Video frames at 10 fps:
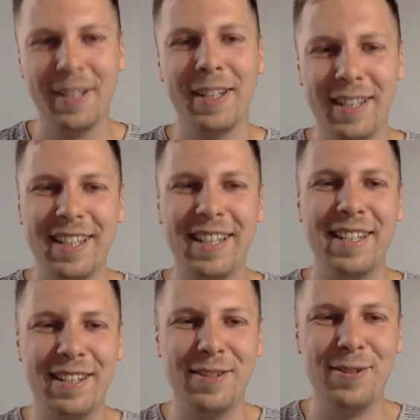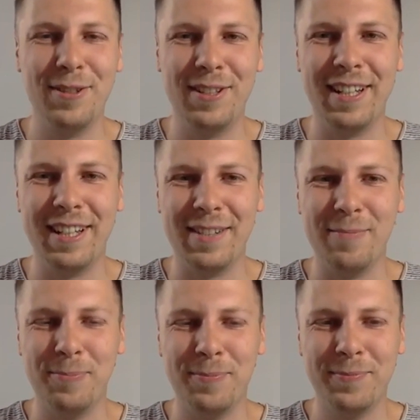Okay. All right. That's
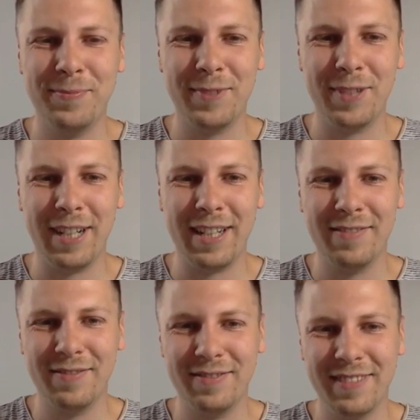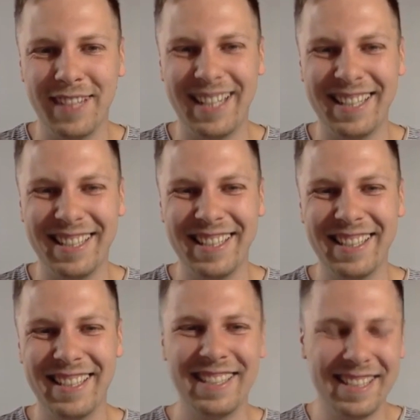fair. All right. So let's talk
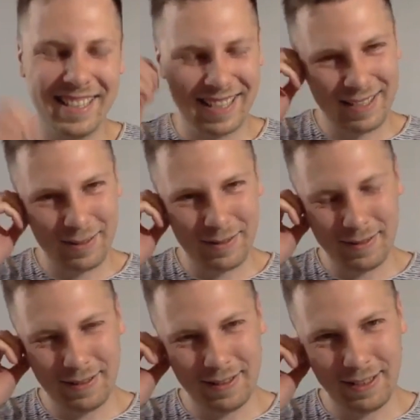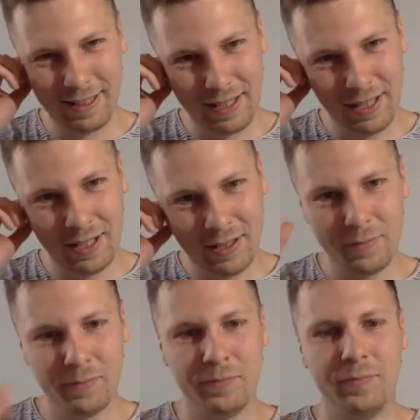about your
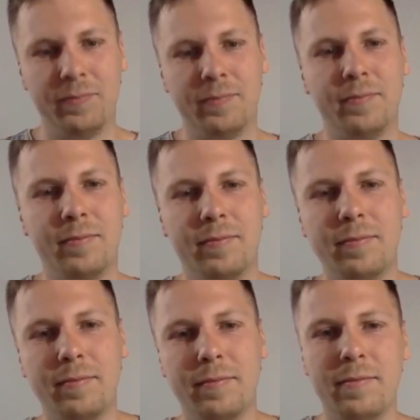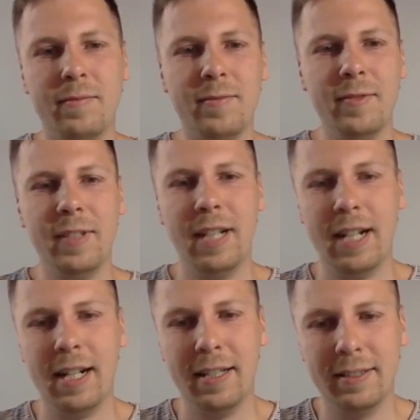second project, Zone
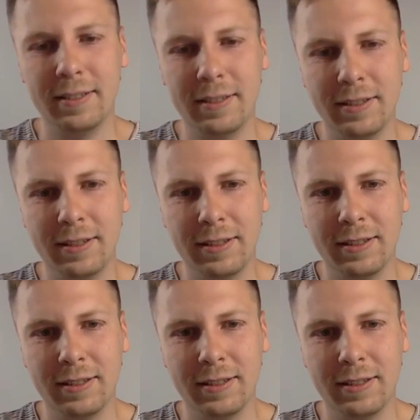Photo, right?